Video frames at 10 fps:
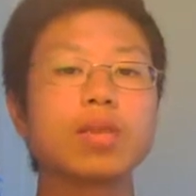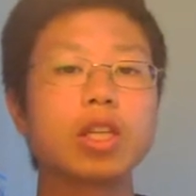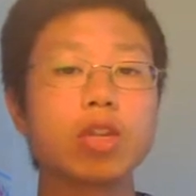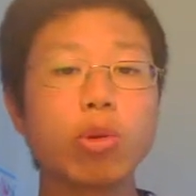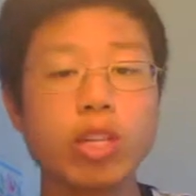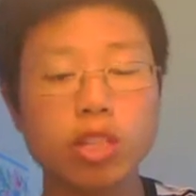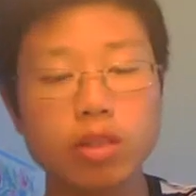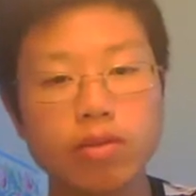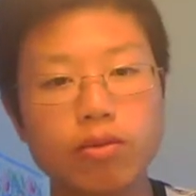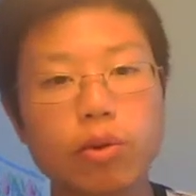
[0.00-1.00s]
The
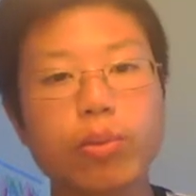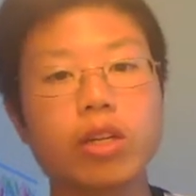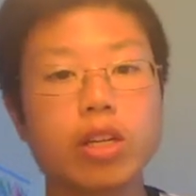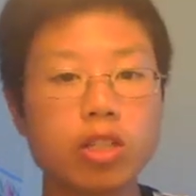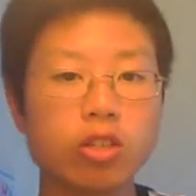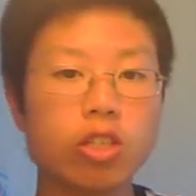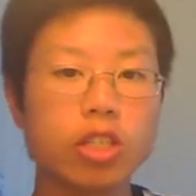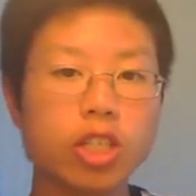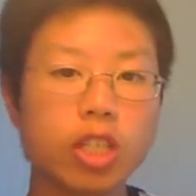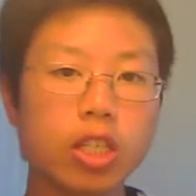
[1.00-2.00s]
equation for potential
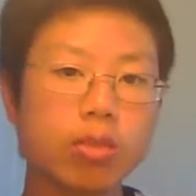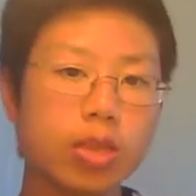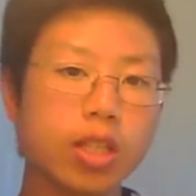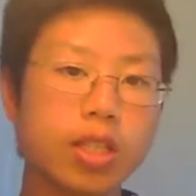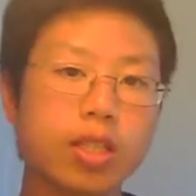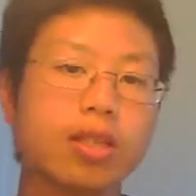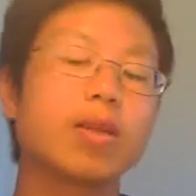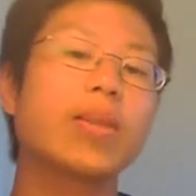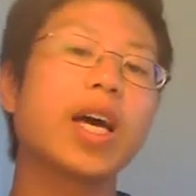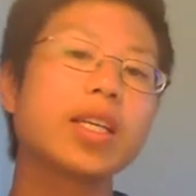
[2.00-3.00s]
energy is the
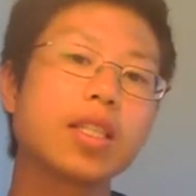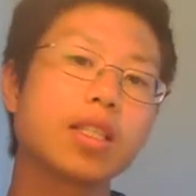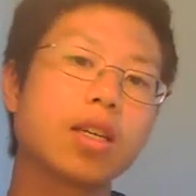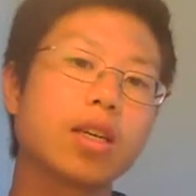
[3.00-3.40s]
mass